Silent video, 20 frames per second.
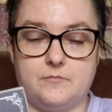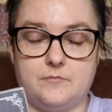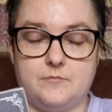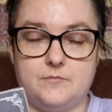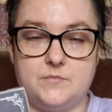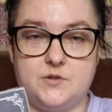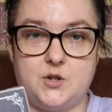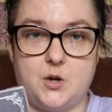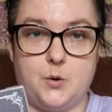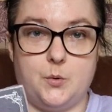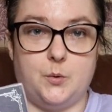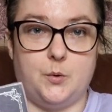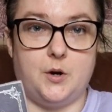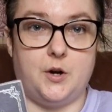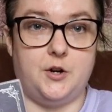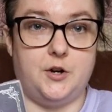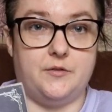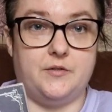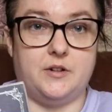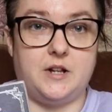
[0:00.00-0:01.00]
So
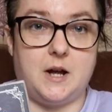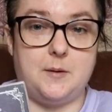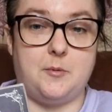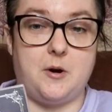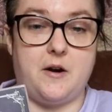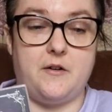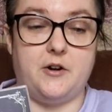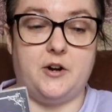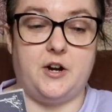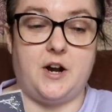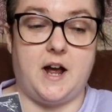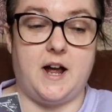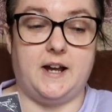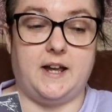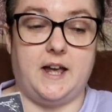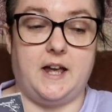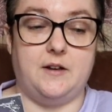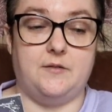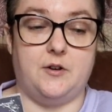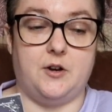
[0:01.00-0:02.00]
another librarian, I
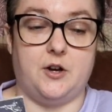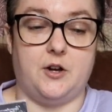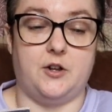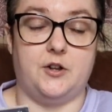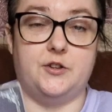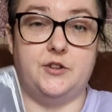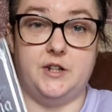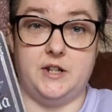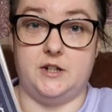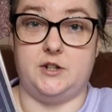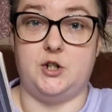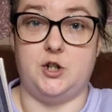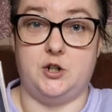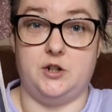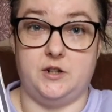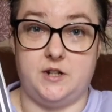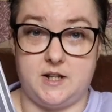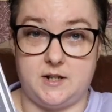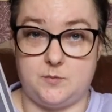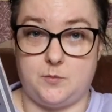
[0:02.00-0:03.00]
gave her
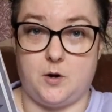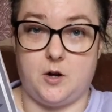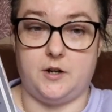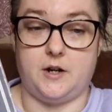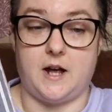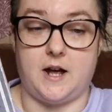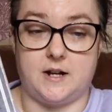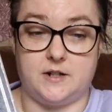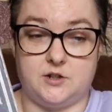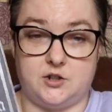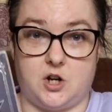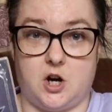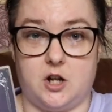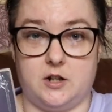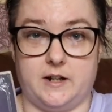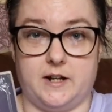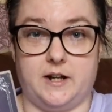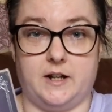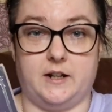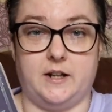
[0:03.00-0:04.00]
this one and
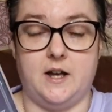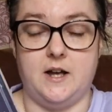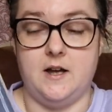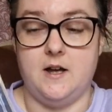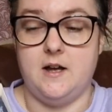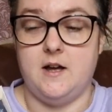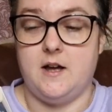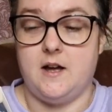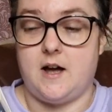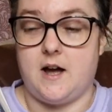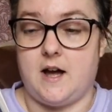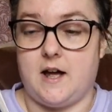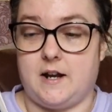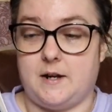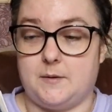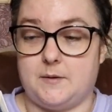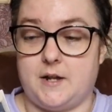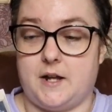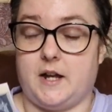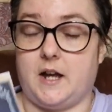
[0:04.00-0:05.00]
Darling, and I
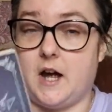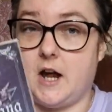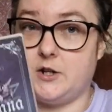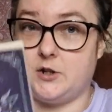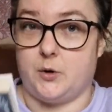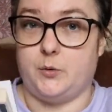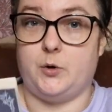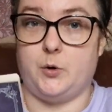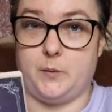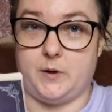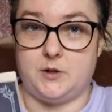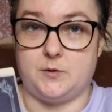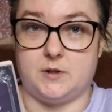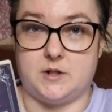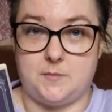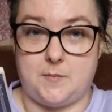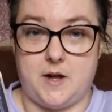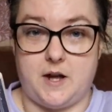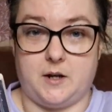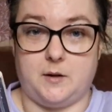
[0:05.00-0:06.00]
was like, I don't know which one
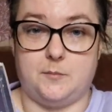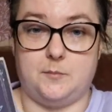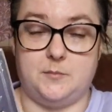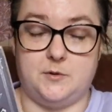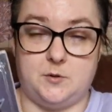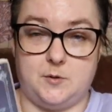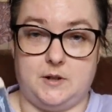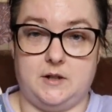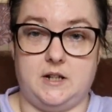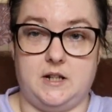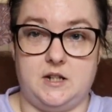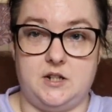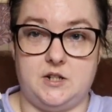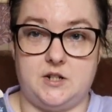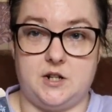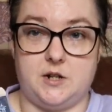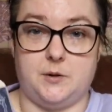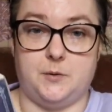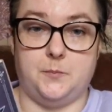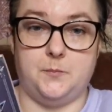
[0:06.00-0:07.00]
to pick between these
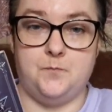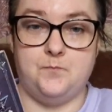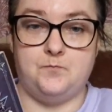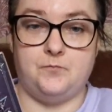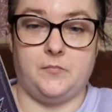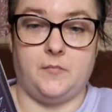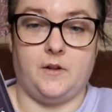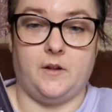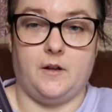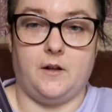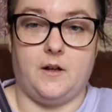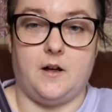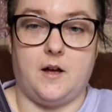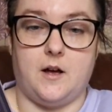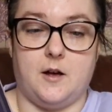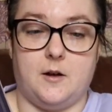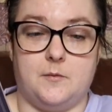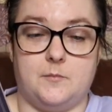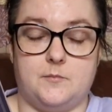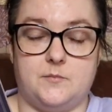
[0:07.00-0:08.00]
2.
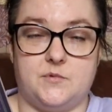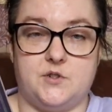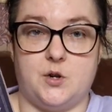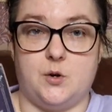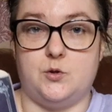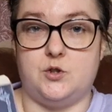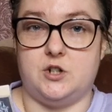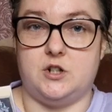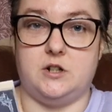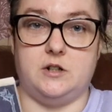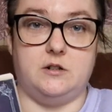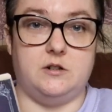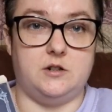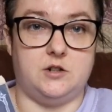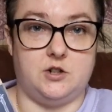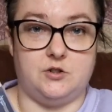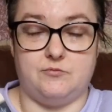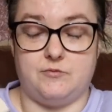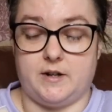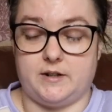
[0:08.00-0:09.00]
So she
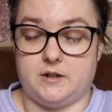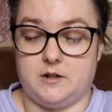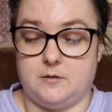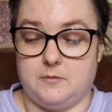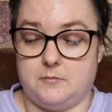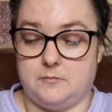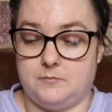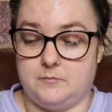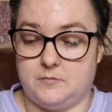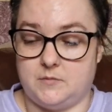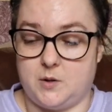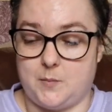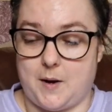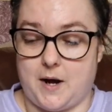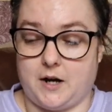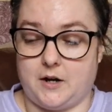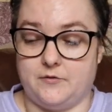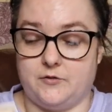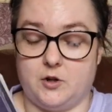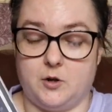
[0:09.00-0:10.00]
read the
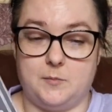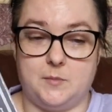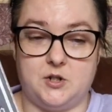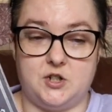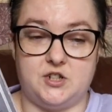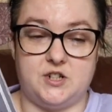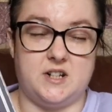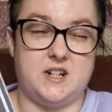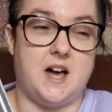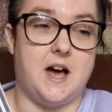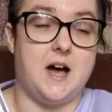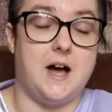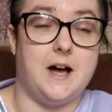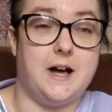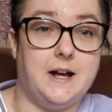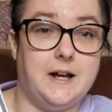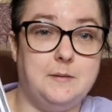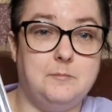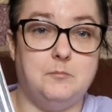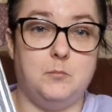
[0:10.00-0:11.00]
back of them, and she said,
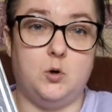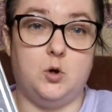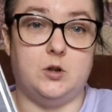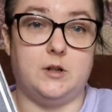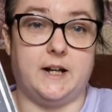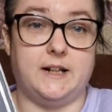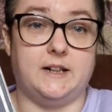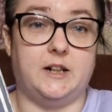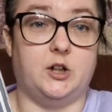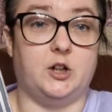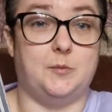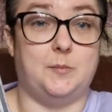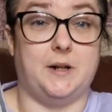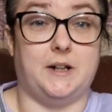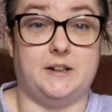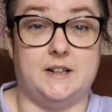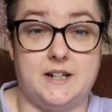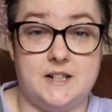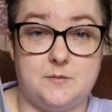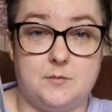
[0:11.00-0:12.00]
I'm more likely going to pick
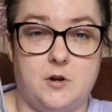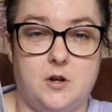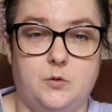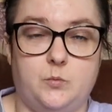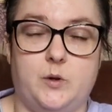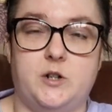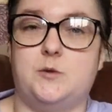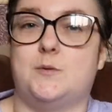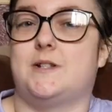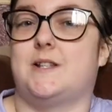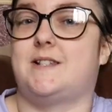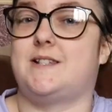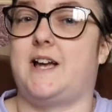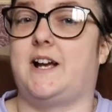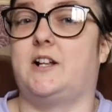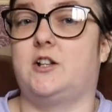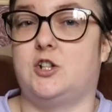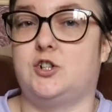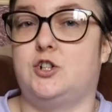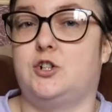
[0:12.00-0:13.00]
this one, which was a
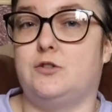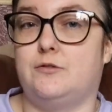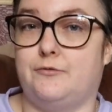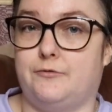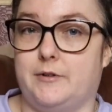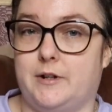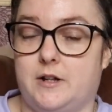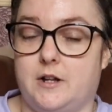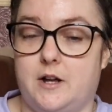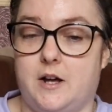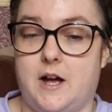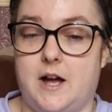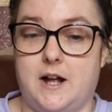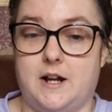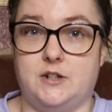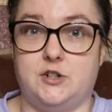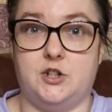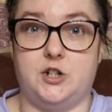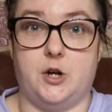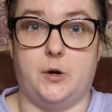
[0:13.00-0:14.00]
psychological thriller,
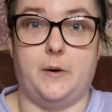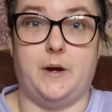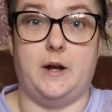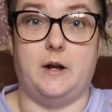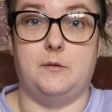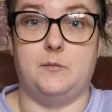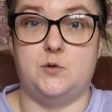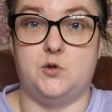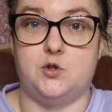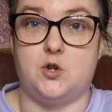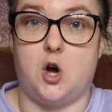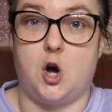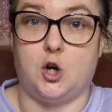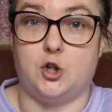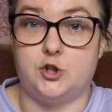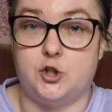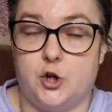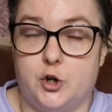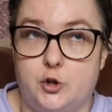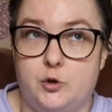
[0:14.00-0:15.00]
and you know, it was
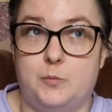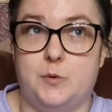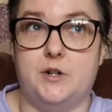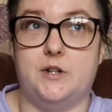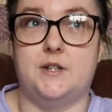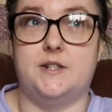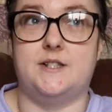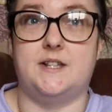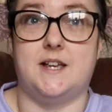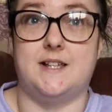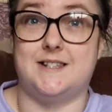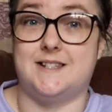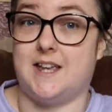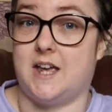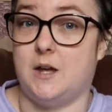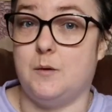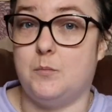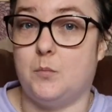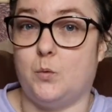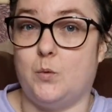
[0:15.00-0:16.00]
October's
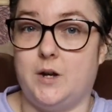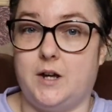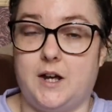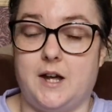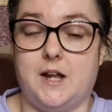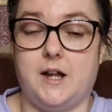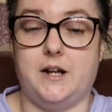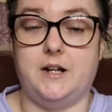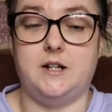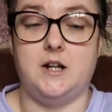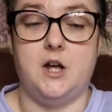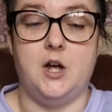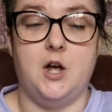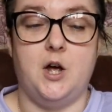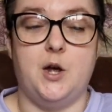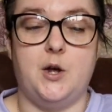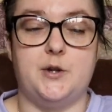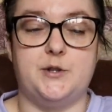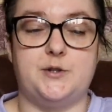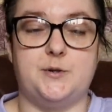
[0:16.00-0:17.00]
Escape Weekend.
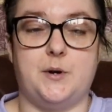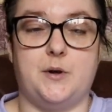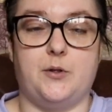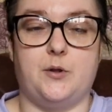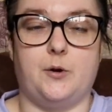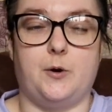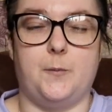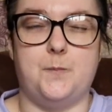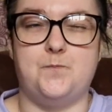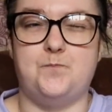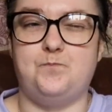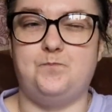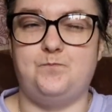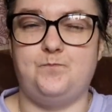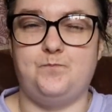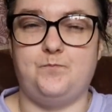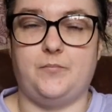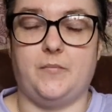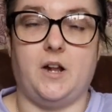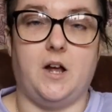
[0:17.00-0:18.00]
So I thought,
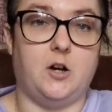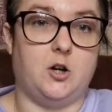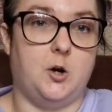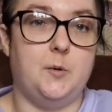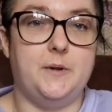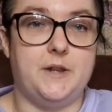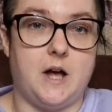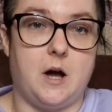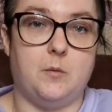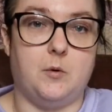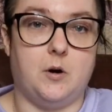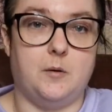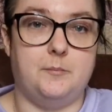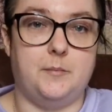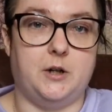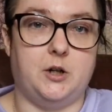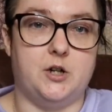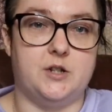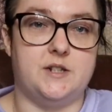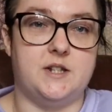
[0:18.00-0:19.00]
I'll go with that one
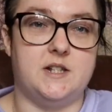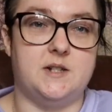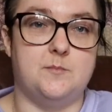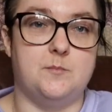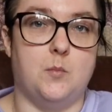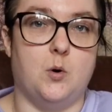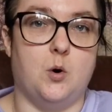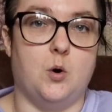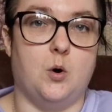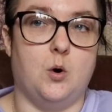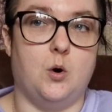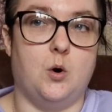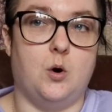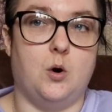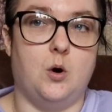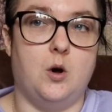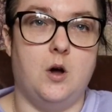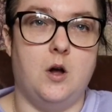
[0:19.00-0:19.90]
because it's more